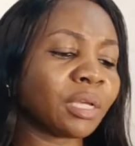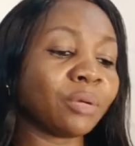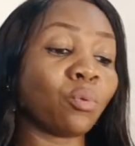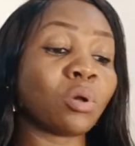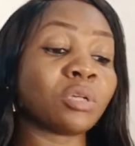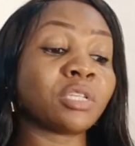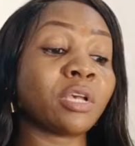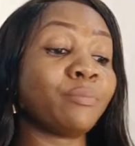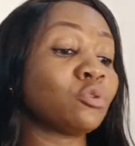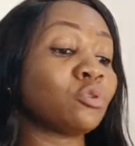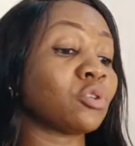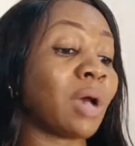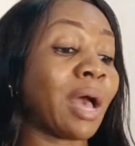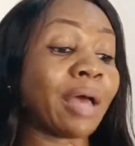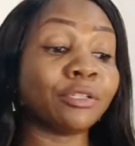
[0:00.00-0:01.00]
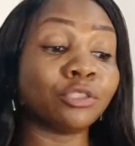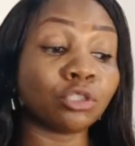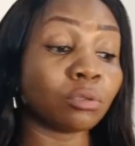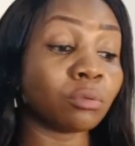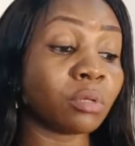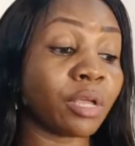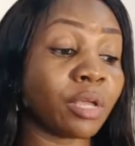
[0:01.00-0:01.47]
he was able to
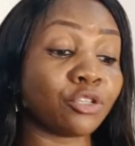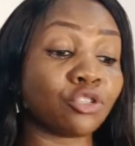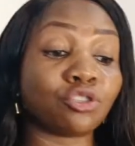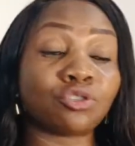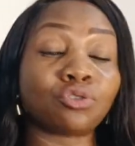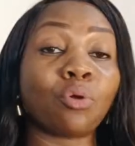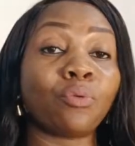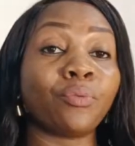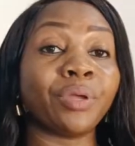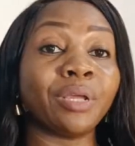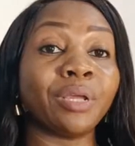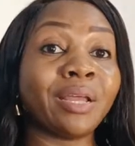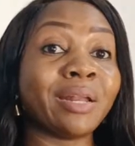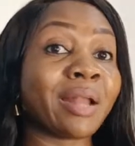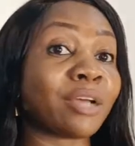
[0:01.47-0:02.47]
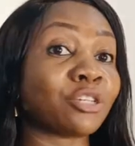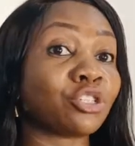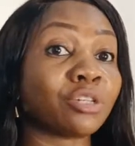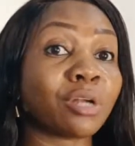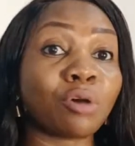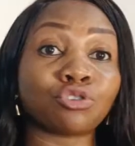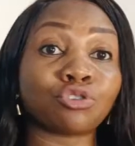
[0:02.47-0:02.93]
handle a story, a
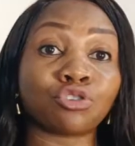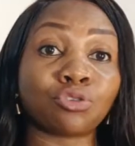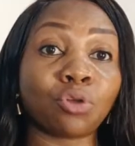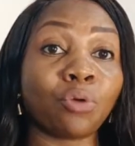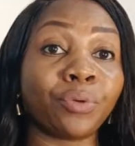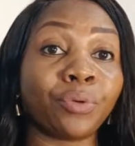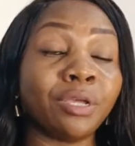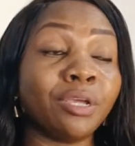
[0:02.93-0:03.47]
national story.